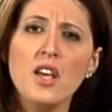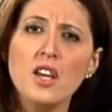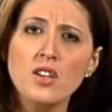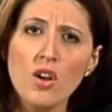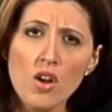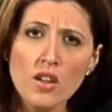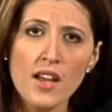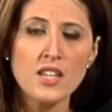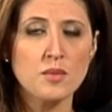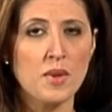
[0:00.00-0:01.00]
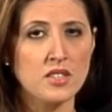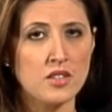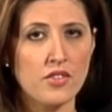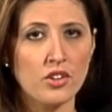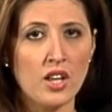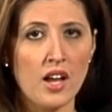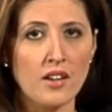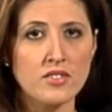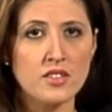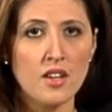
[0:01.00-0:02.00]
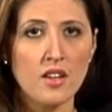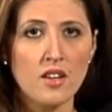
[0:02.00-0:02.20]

in all aspects of their lives.